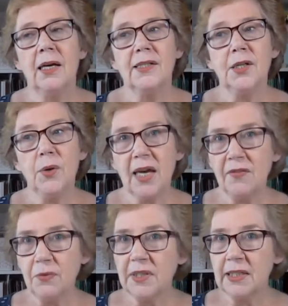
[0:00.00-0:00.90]
So
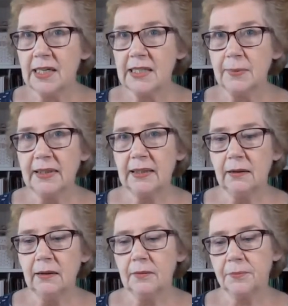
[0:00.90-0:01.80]
even when the kids were
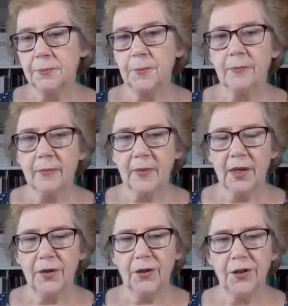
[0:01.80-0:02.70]
little,
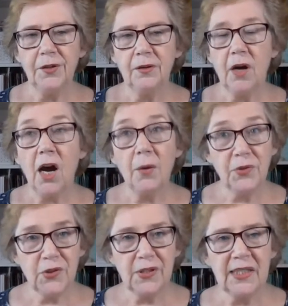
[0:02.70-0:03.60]
you know, I
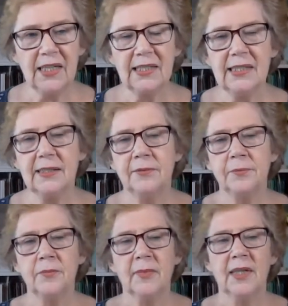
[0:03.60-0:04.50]
would do this.
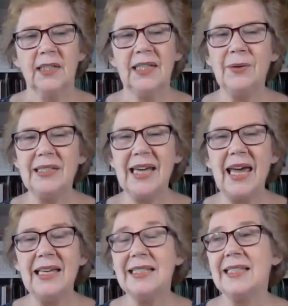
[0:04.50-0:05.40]
Now it
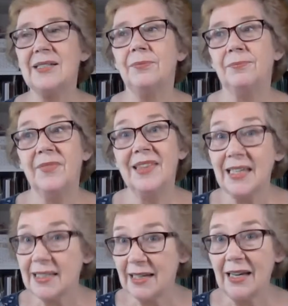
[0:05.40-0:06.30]
takes
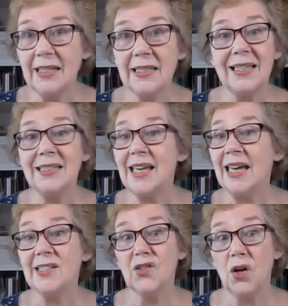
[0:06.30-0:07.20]
these days, it
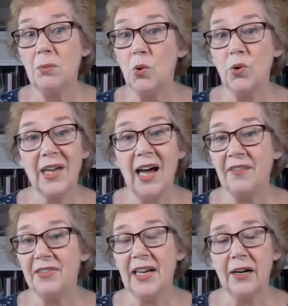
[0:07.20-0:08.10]
takes no more than
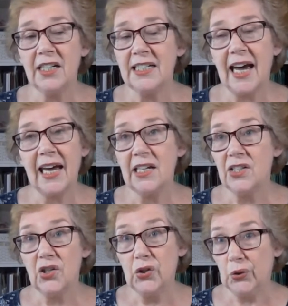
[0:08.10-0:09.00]
half an hour a day
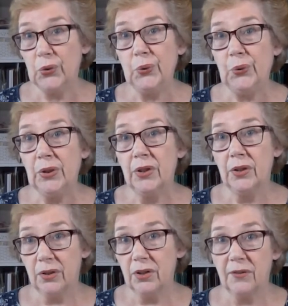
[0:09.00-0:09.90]
to do
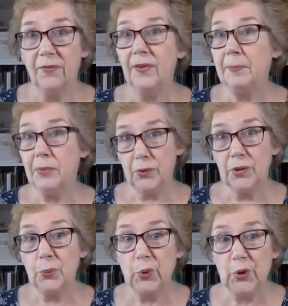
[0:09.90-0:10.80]
flip through
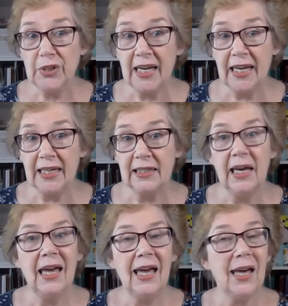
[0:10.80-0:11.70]
the routine,
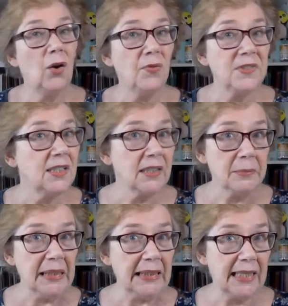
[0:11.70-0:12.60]
and often it
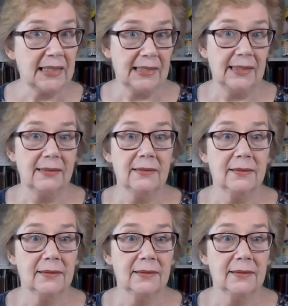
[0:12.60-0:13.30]
can be less.